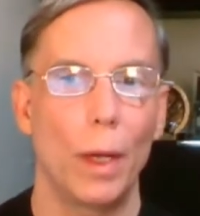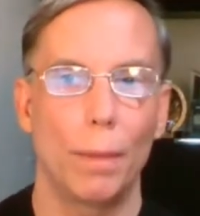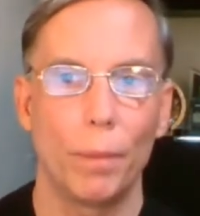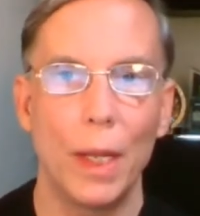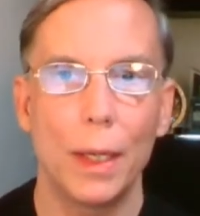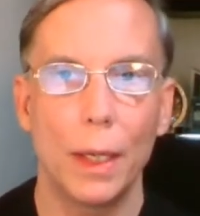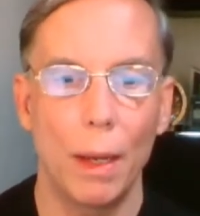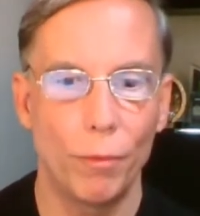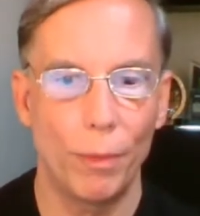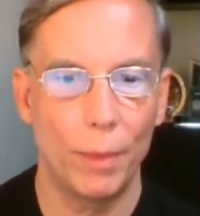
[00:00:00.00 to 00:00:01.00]
Well, it
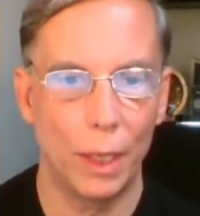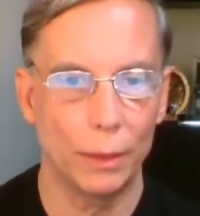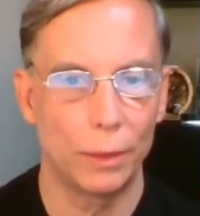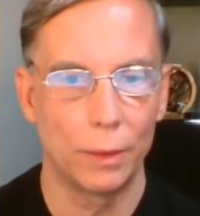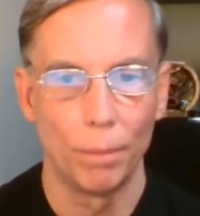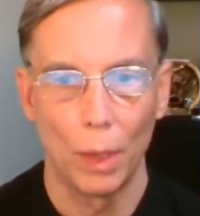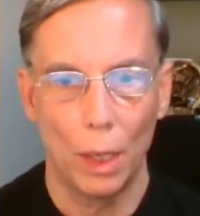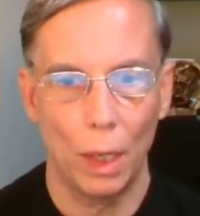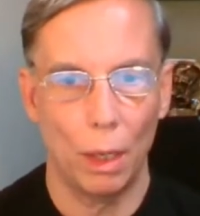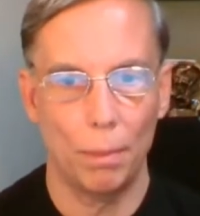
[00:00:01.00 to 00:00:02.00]
came from this.
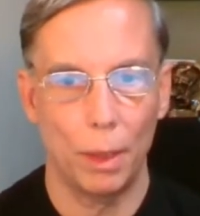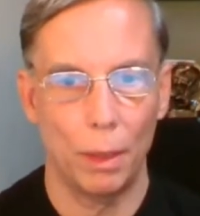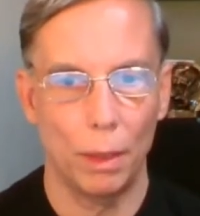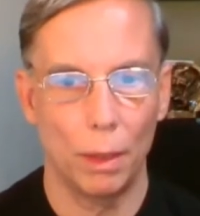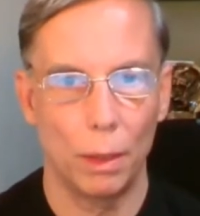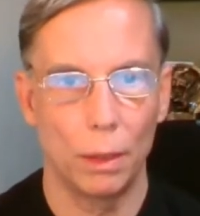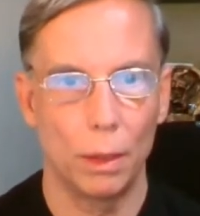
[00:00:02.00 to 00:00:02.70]
And I'm gonna.